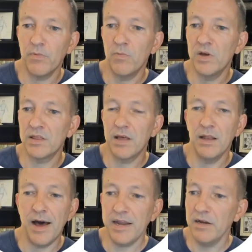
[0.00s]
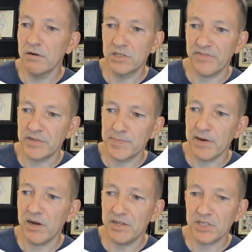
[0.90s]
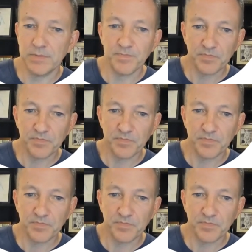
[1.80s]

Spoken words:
with a lot of years of experience.